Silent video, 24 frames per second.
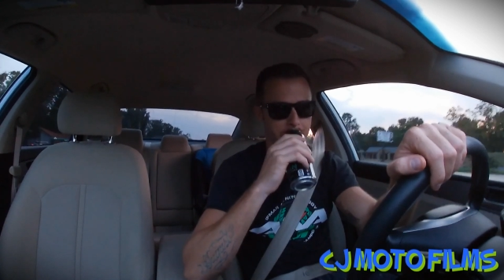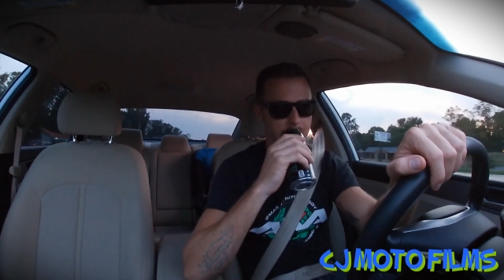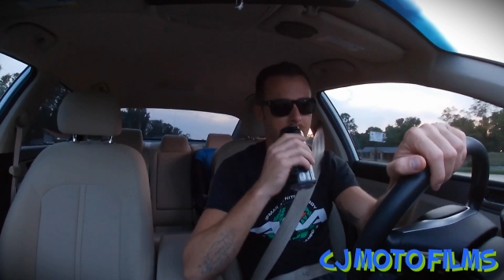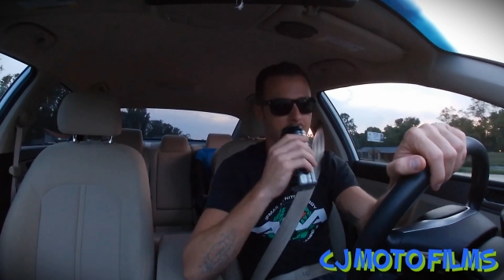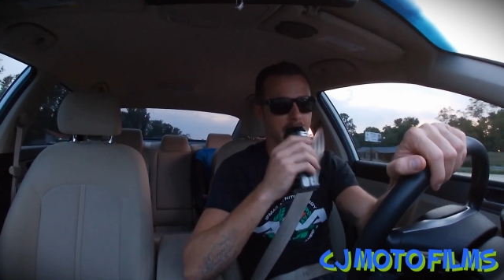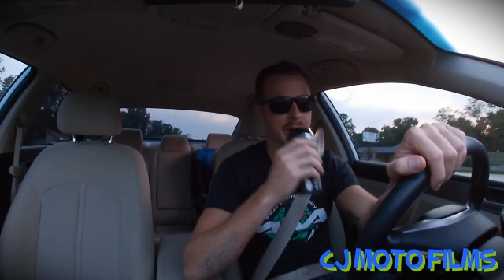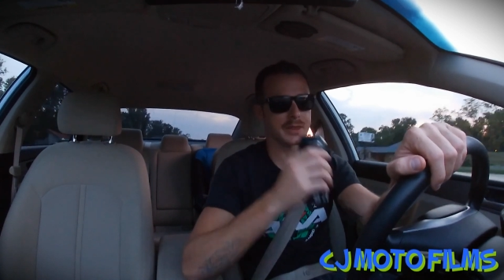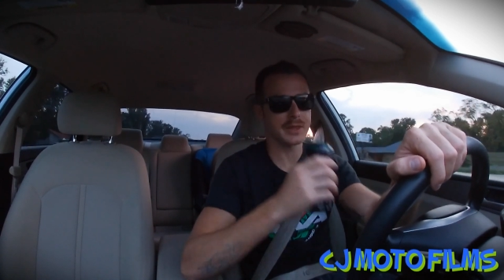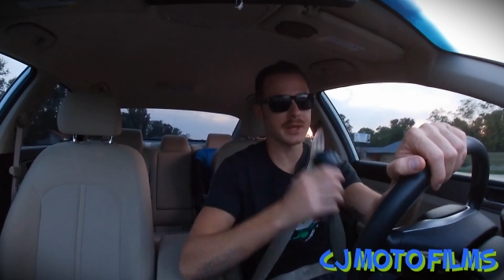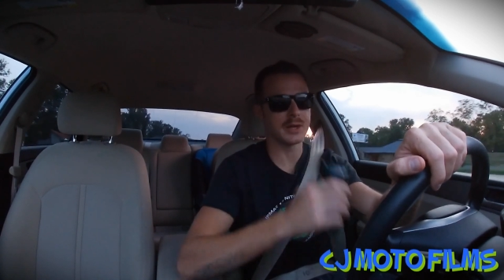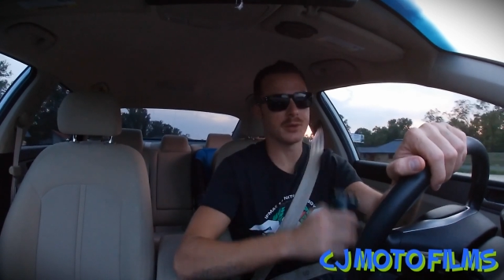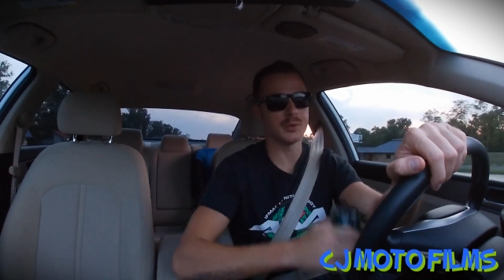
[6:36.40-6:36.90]

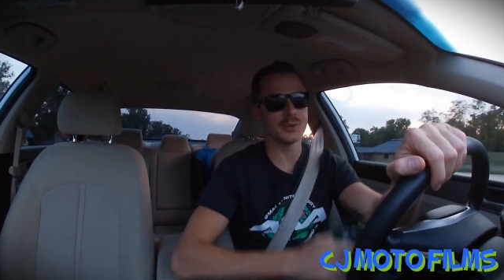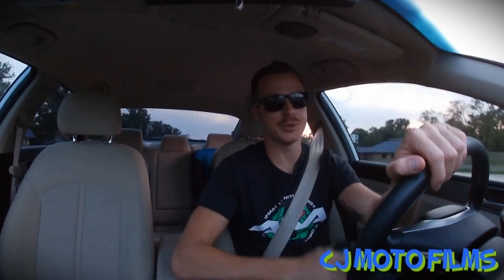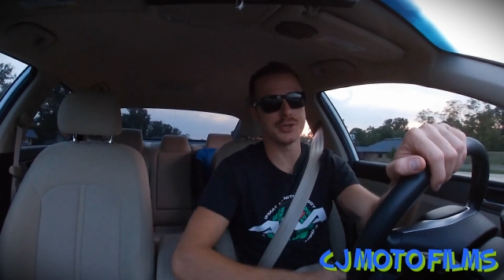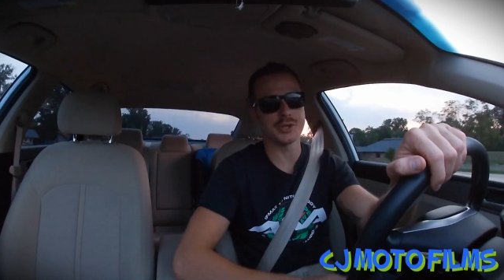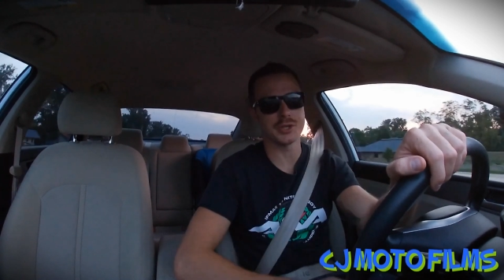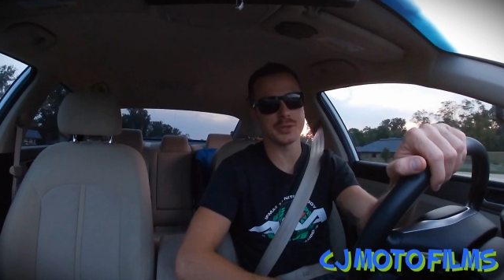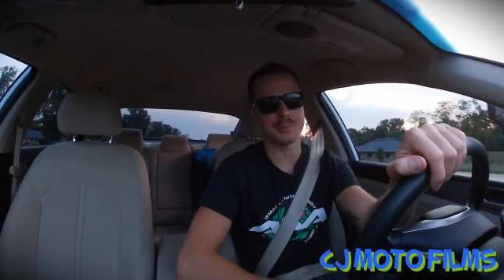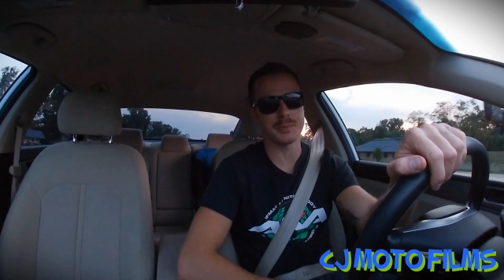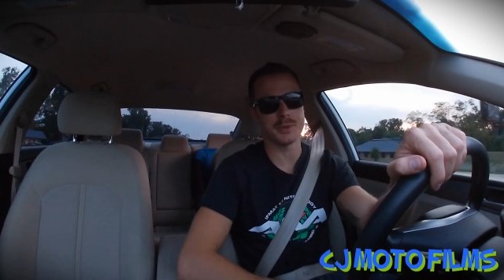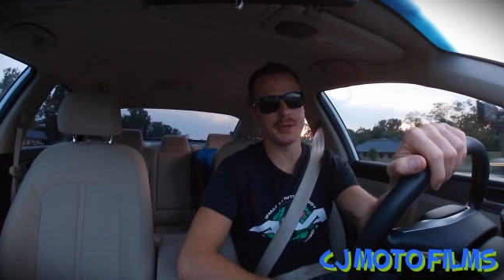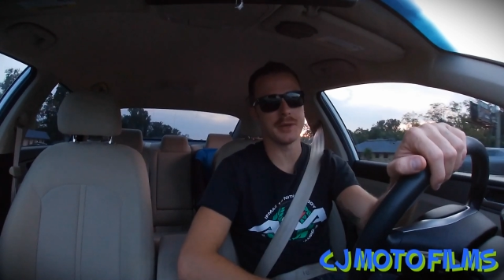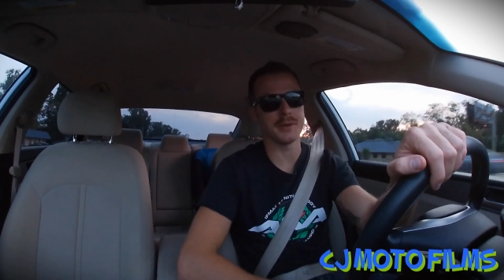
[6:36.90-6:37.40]
That thing would
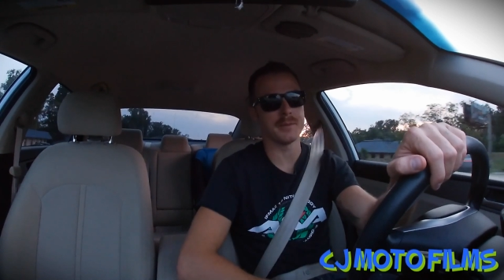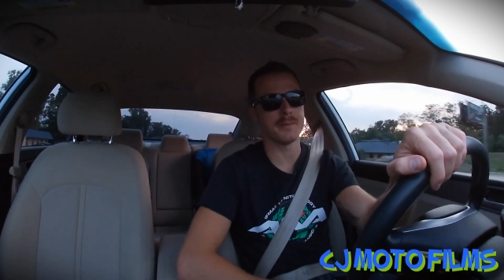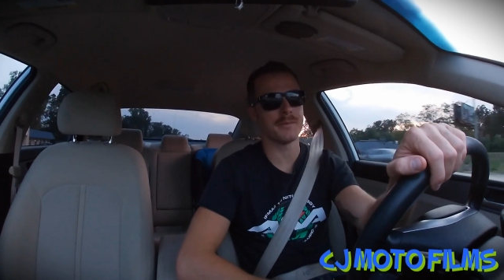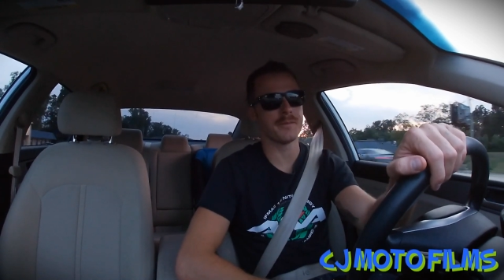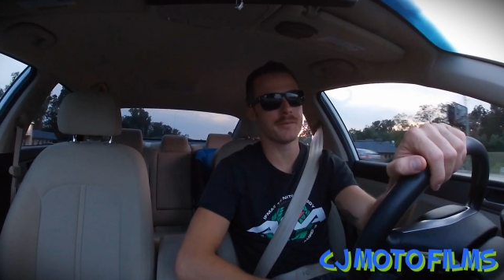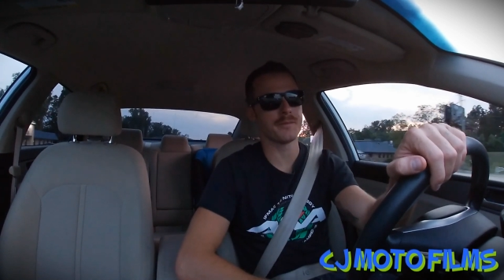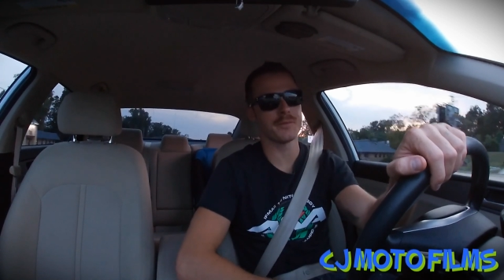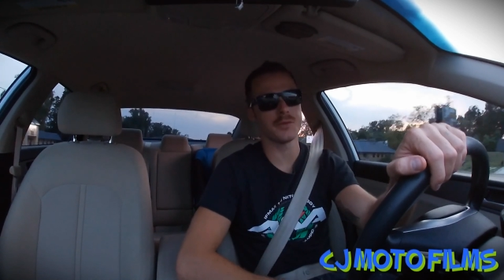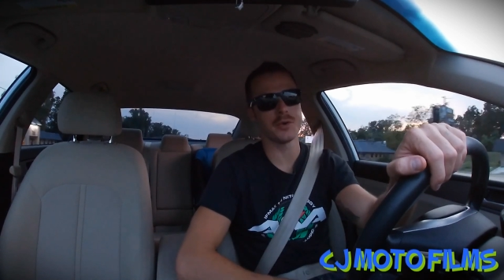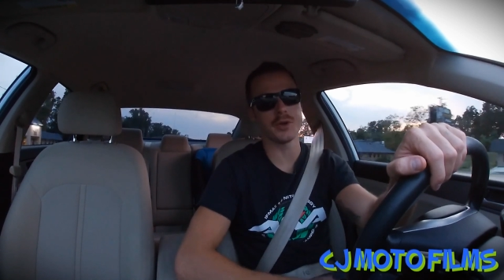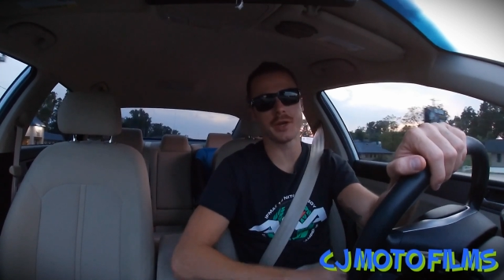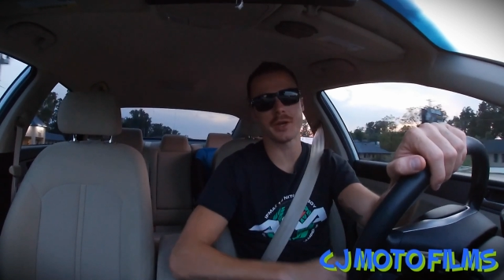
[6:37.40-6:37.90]
just be
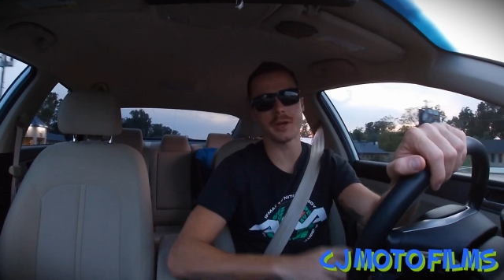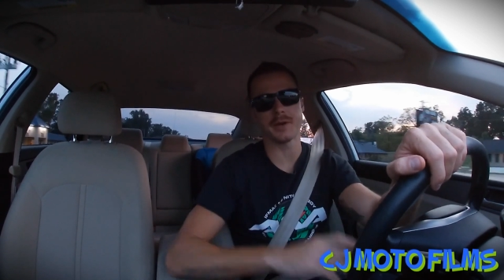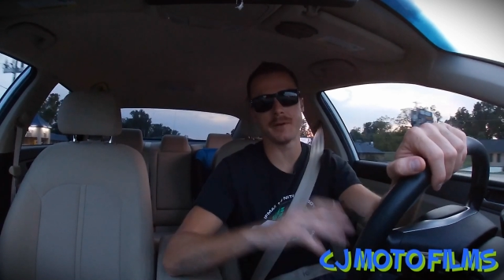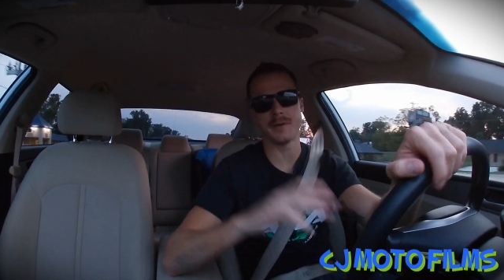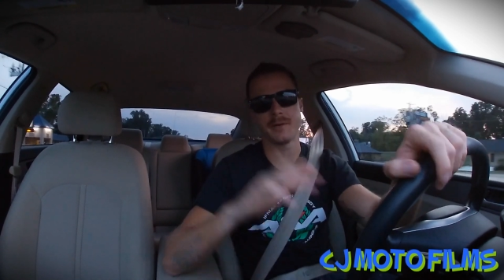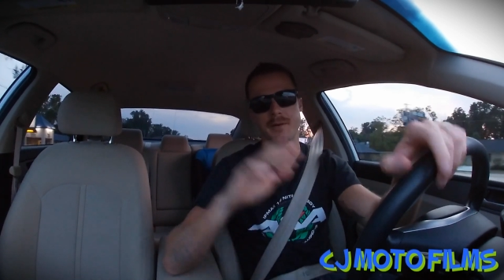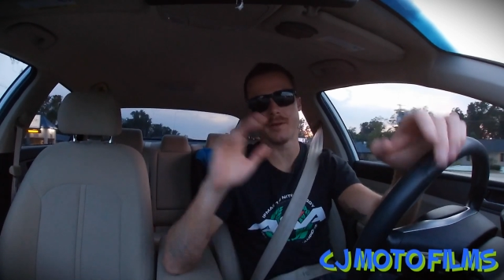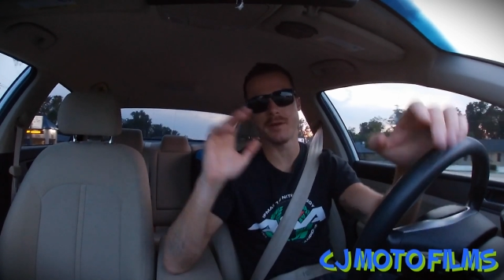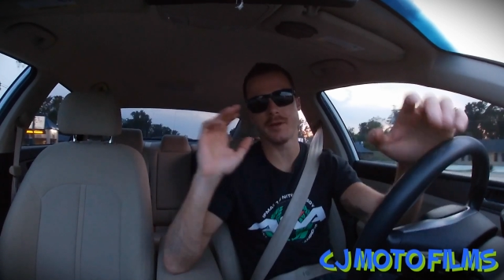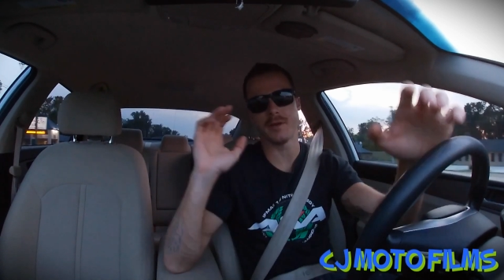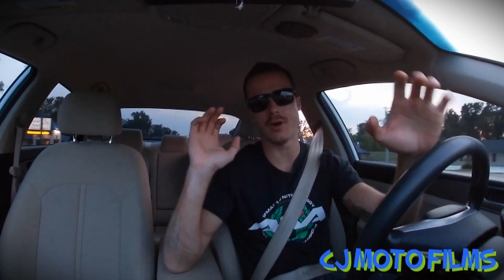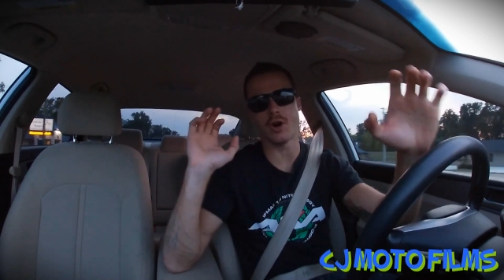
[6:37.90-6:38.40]
a freaking
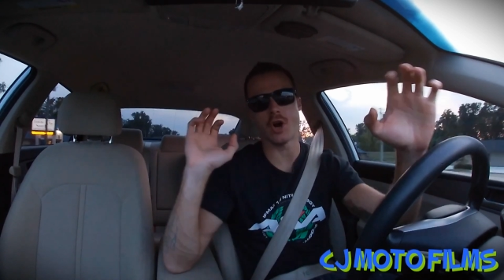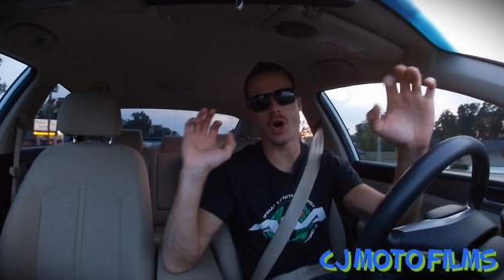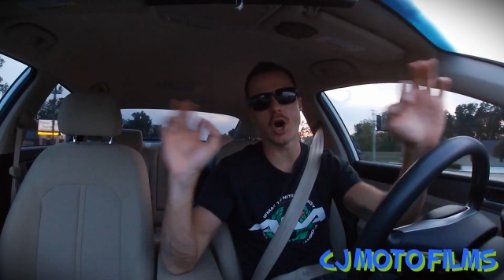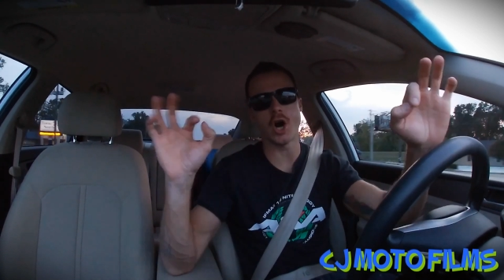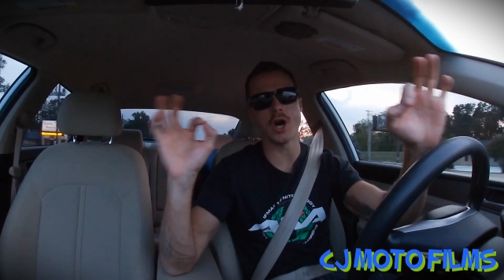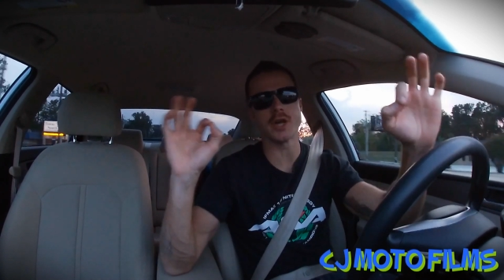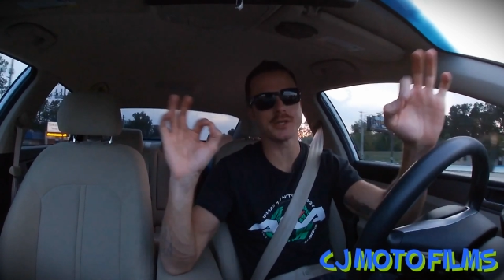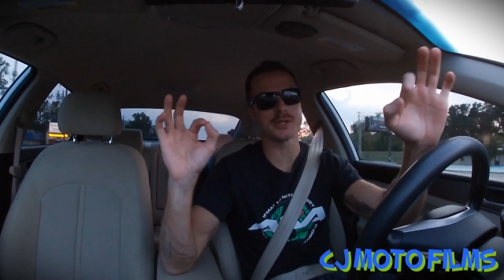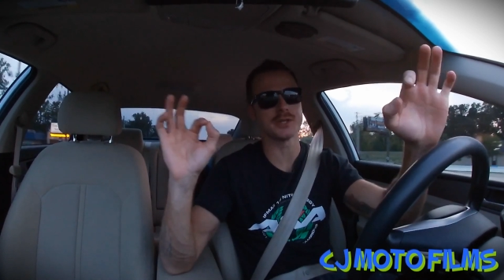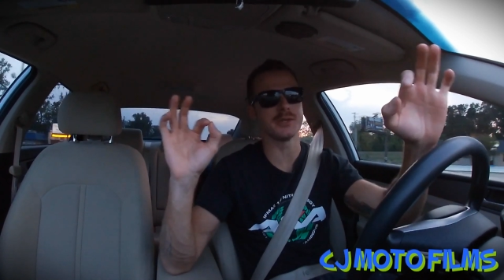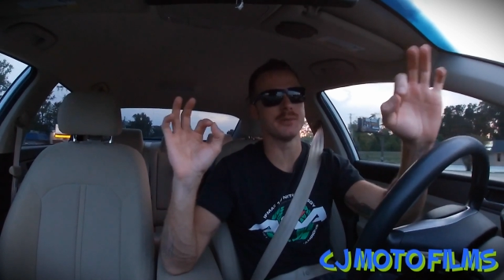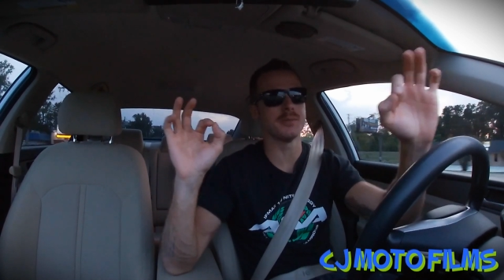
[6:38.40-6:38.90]

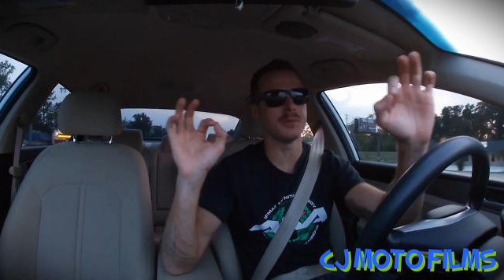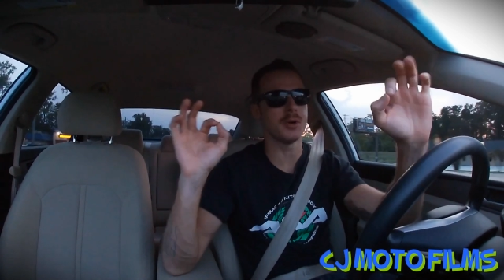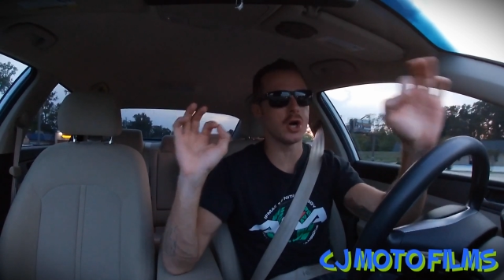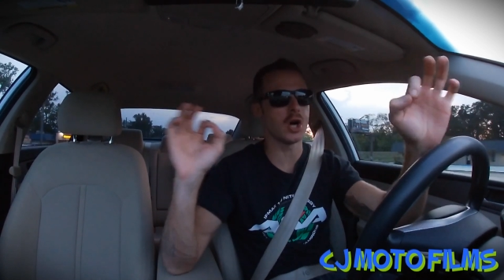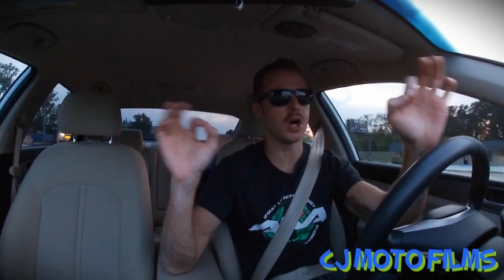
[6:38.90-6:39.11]
awesome.